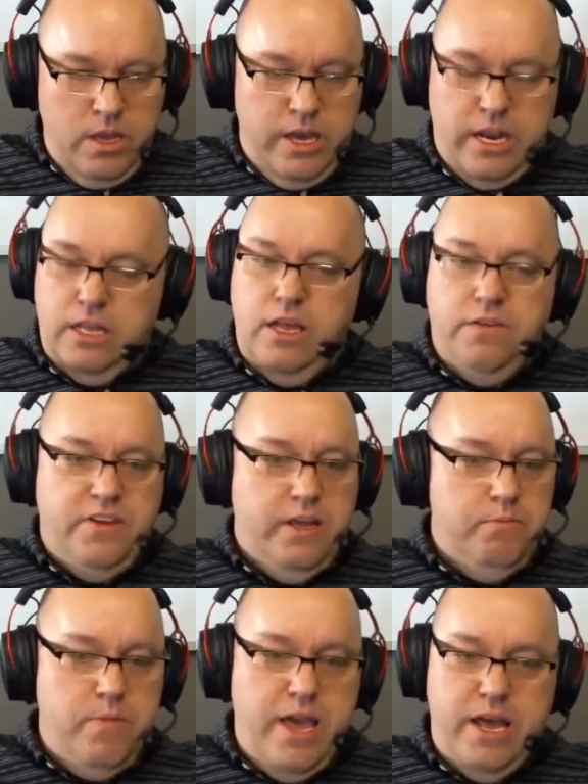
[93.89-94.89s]
And I loved
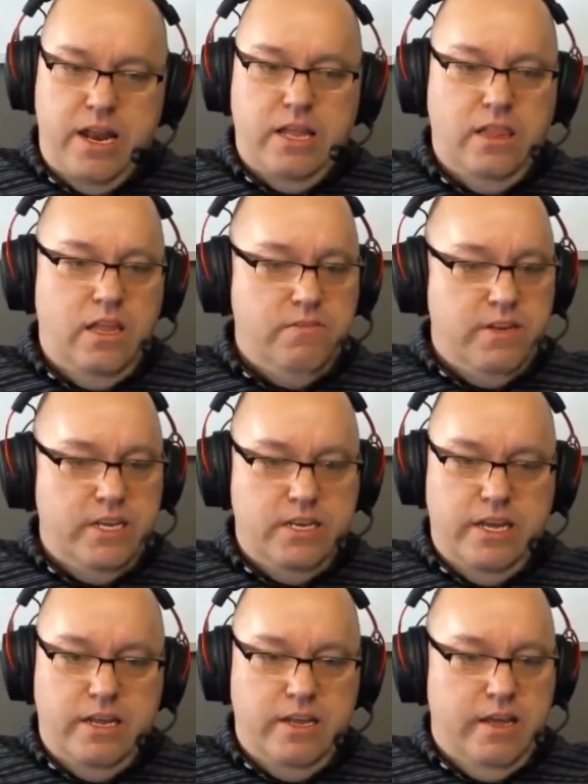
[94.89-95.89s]
it, man, I loved it.
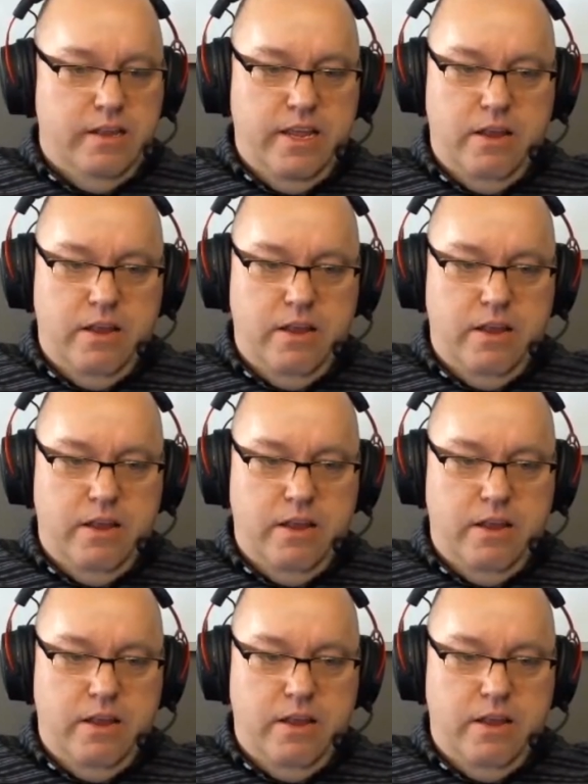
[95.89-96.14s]
It, it,